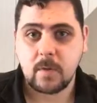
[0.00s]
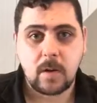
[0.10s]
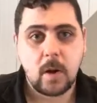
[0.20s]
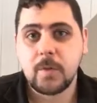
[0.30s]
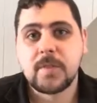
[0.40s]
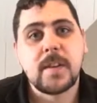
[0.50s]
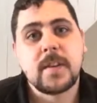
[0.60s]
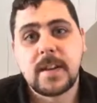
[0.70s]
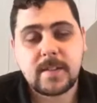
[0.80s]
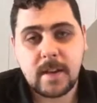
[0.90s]
hosting
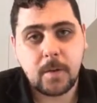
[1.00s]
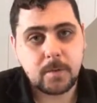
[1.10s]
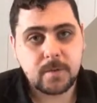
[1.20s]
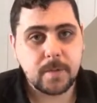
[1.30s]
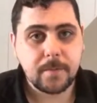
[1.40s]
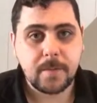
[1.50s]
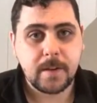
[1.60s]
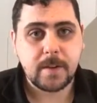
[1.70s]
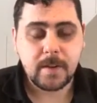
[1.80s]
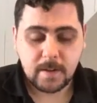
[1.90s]
details or something,